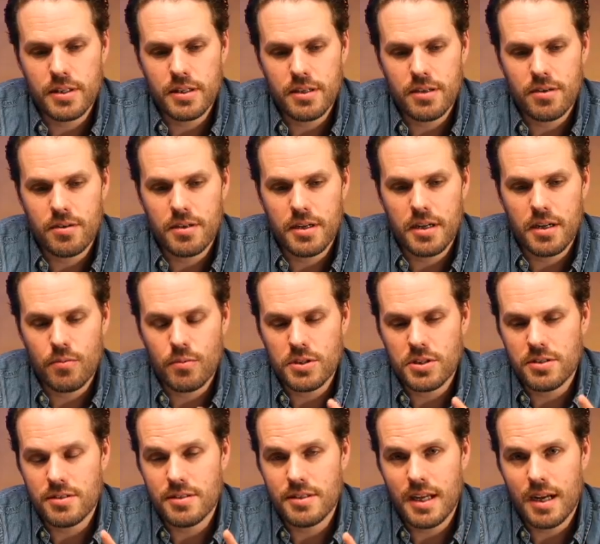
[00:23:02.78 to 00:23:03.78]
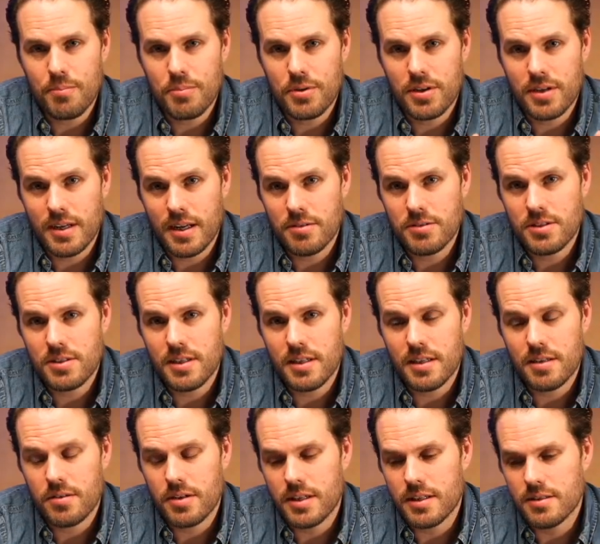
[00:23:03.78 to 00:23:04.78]
doing there, which has not been announced
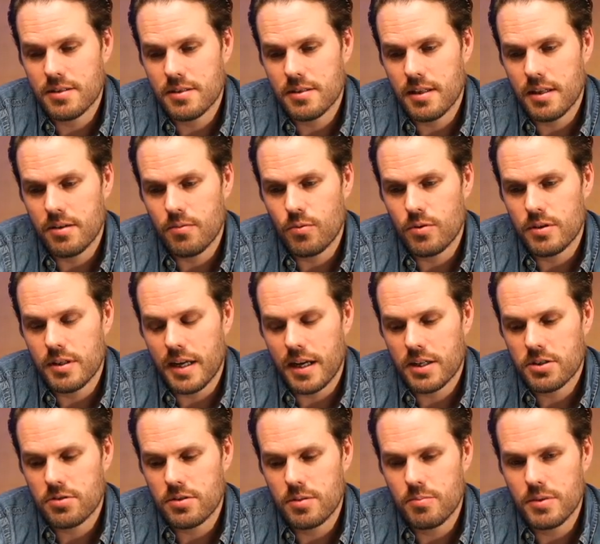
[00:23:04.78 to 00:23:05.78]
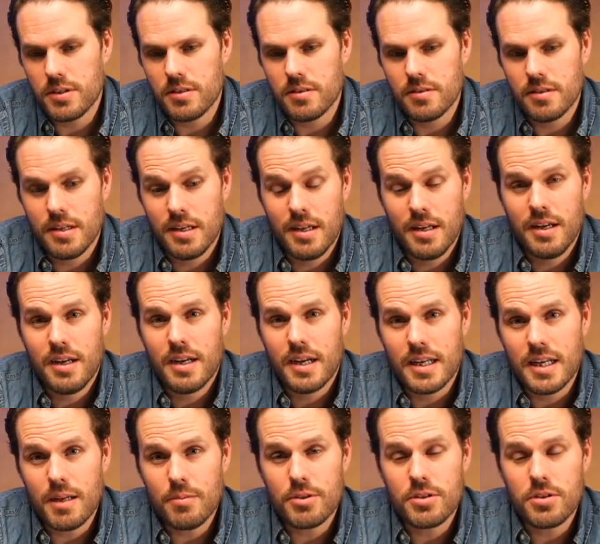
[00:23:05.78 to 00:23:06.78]
yet, is they will actually be
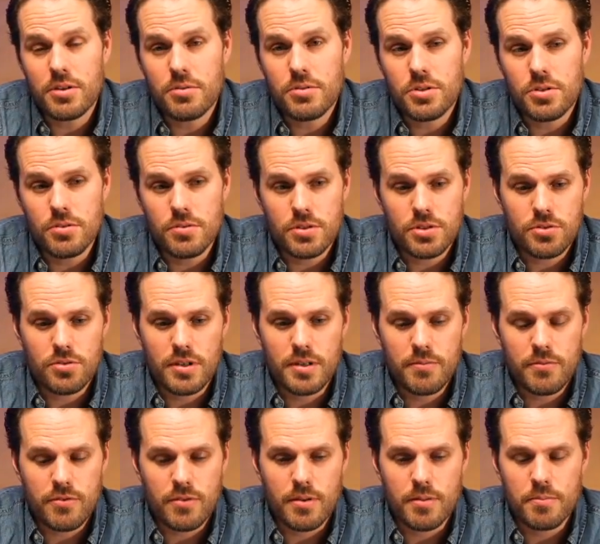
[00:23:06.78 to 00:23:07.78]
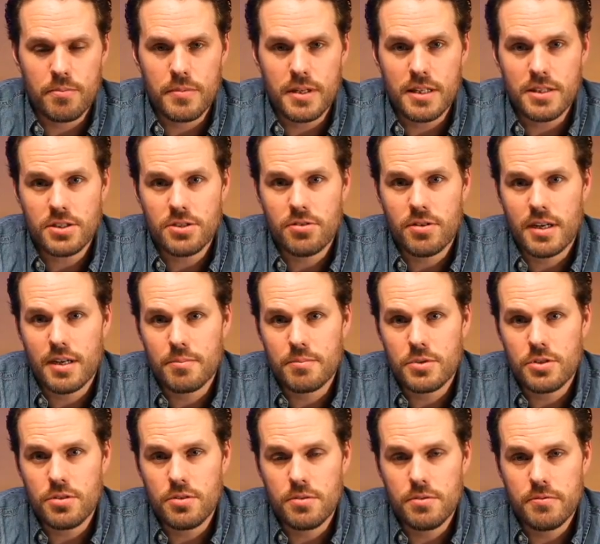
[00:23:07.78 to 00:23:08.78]
enabling you to stream from
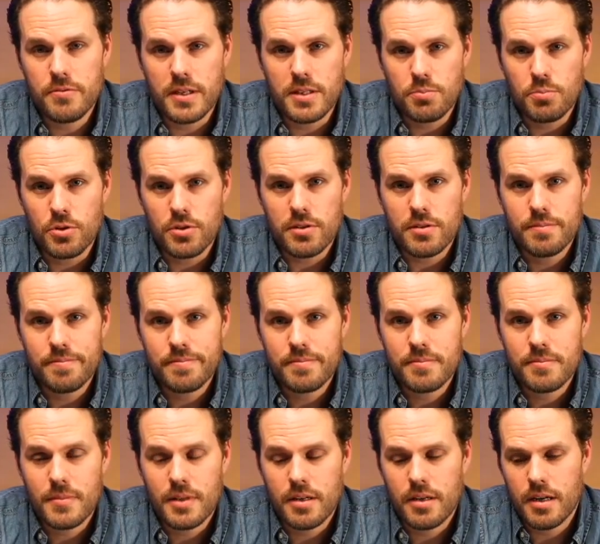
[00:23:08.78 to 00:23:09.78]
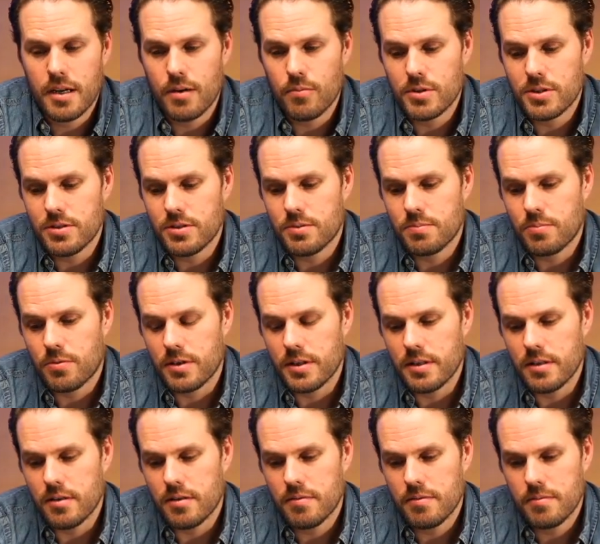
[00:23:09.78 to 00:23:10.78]
Instagram to Facebook, which is
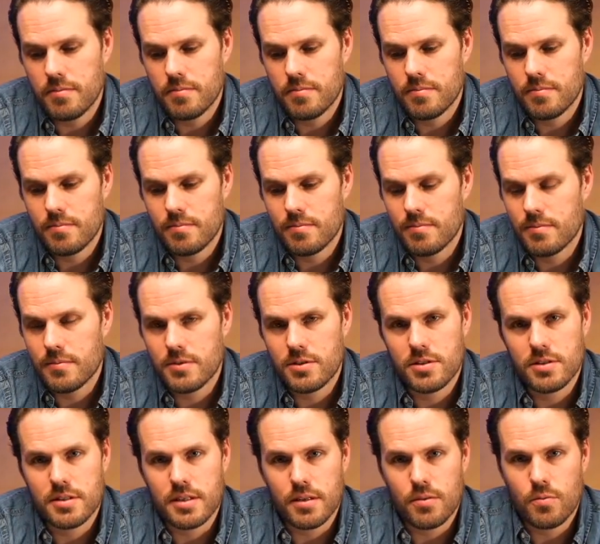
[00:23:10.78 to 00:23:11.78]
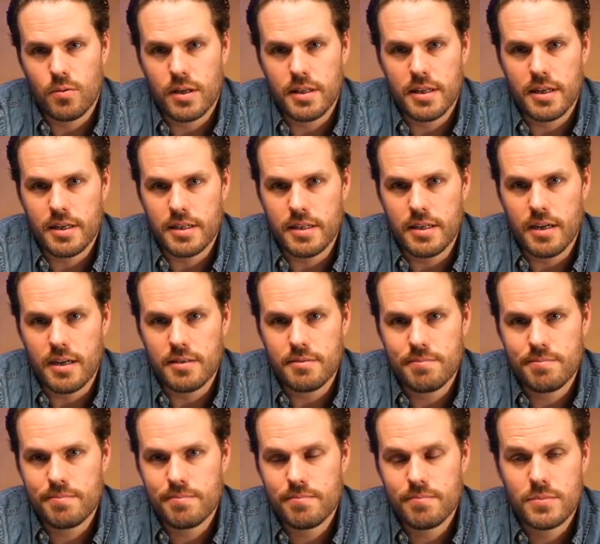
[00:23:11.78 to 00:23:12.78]
it's just like, why the heck
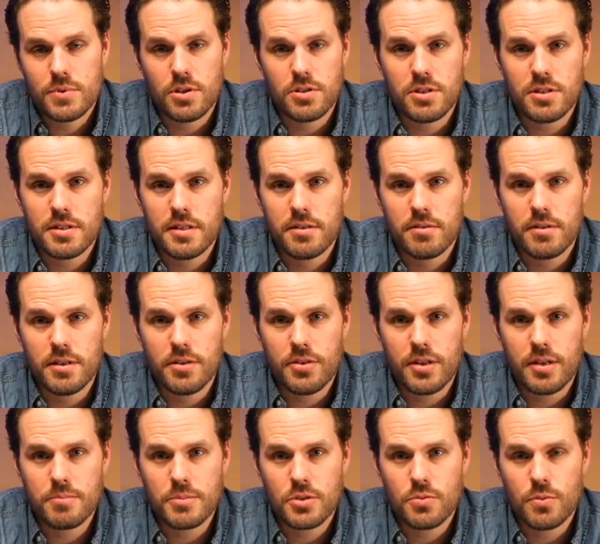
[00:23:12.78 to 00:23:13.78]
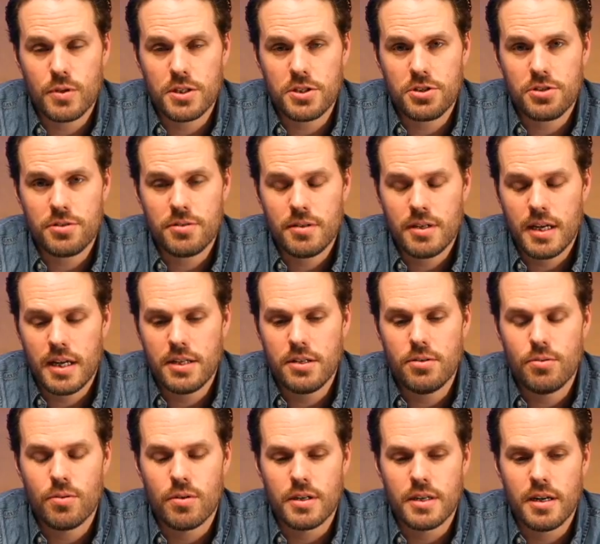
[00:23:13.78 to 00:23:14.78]
not? So just literally a thumb switch,
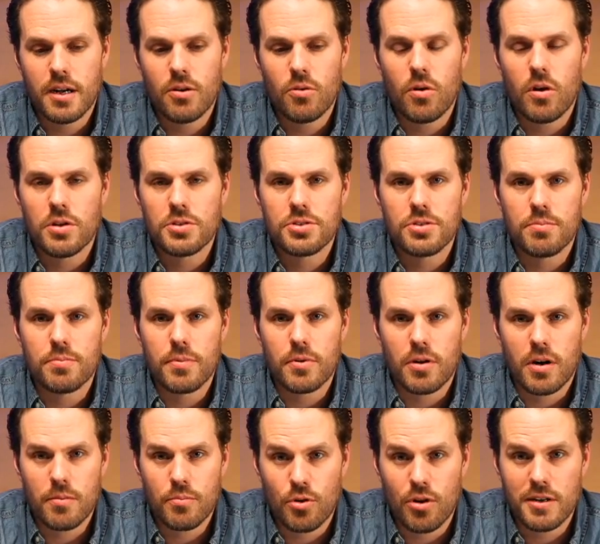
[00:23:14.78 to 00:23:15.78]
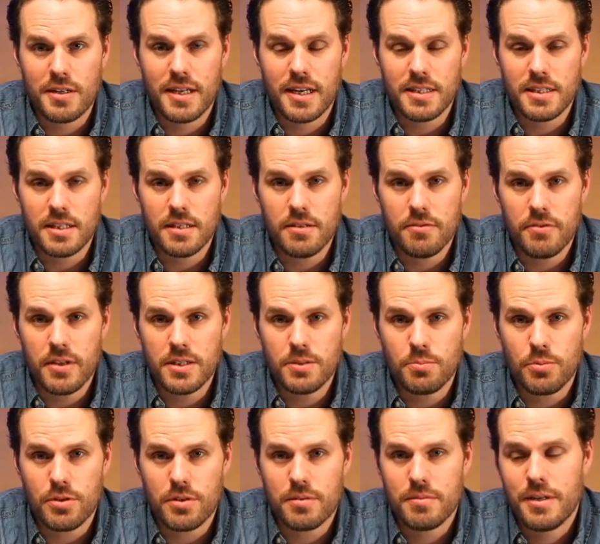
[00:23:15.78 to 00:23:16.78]
and you are now also broadcasting to
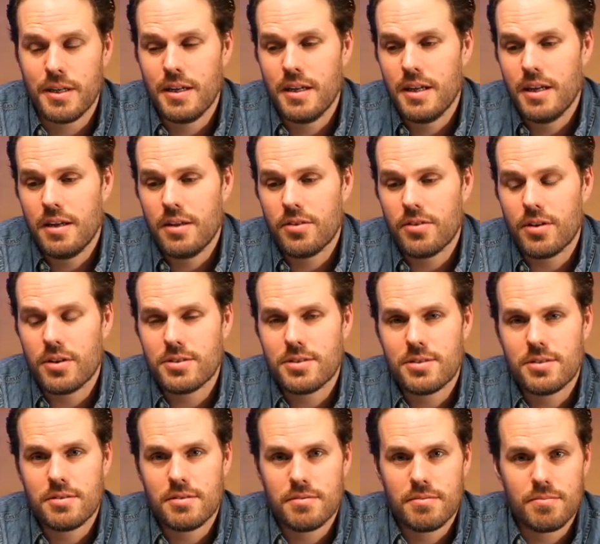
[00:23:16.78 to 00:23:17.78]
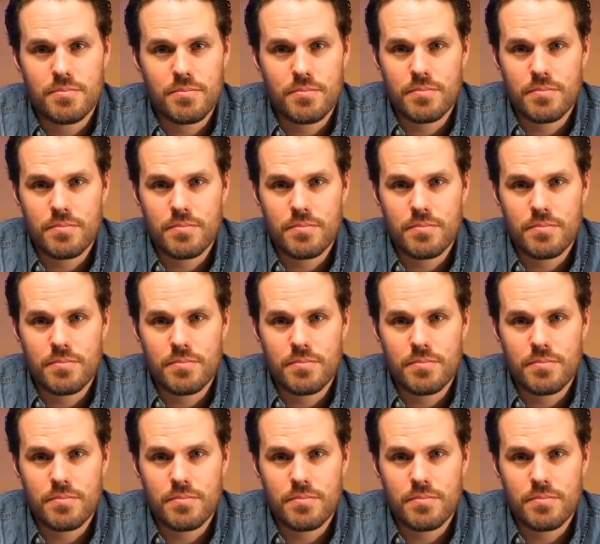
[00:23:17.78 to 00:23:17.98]
Facebook. Thus,